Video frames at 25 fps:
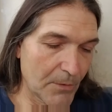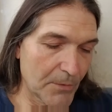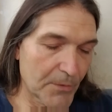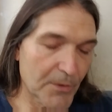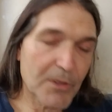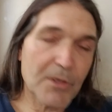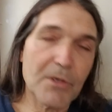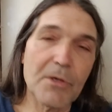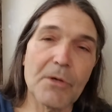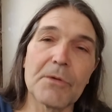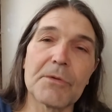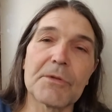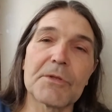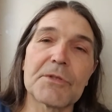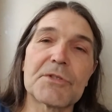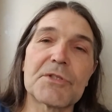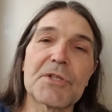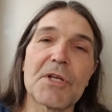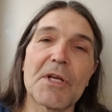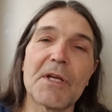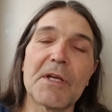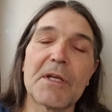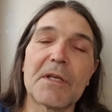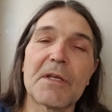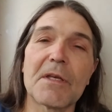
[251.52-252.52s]
Kona
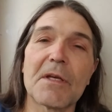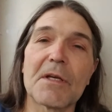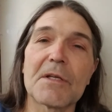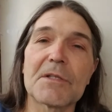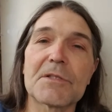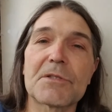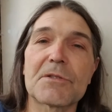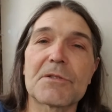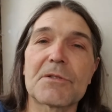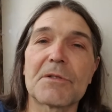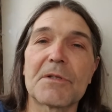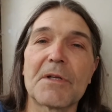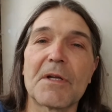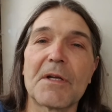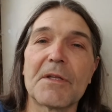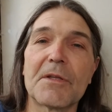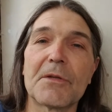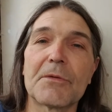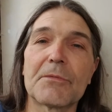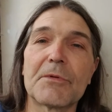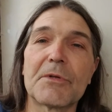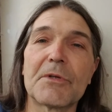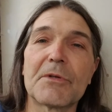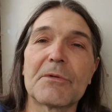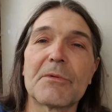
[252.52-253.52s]
Jake yesterday. The
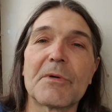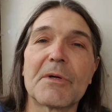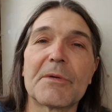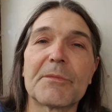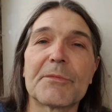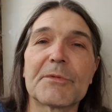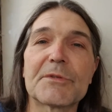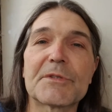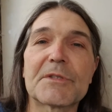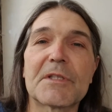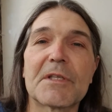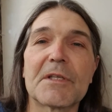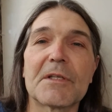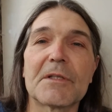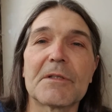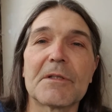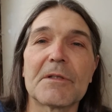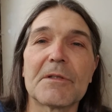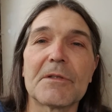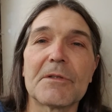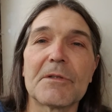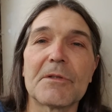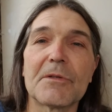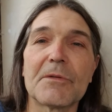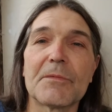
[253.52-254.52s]
rear one was getting a
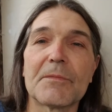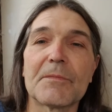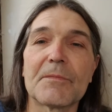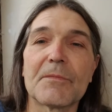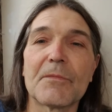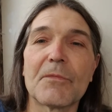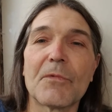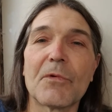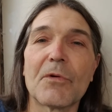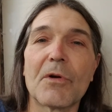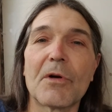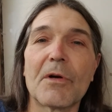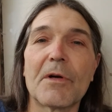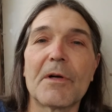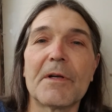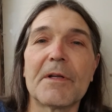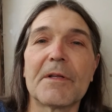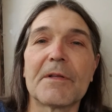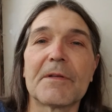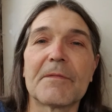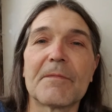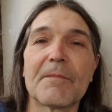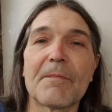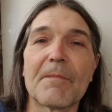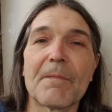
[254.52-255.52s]
little worn,
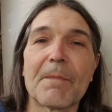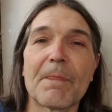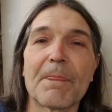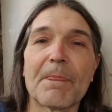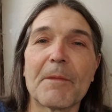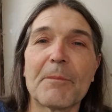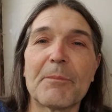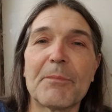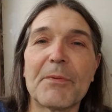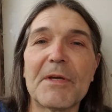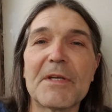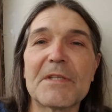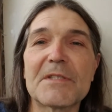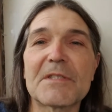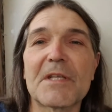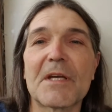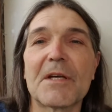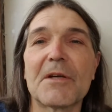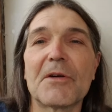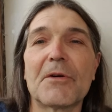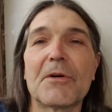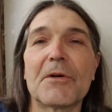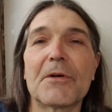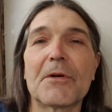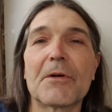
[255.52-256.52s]
and the place I
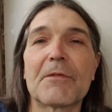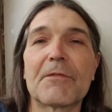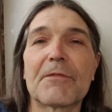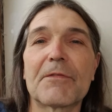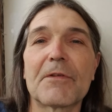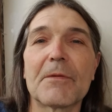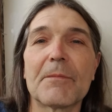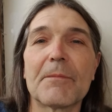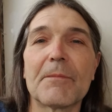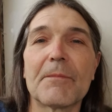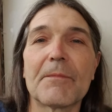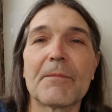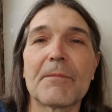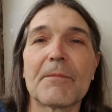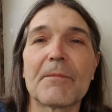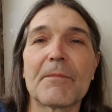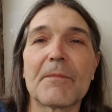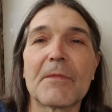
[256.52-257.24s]
ordered from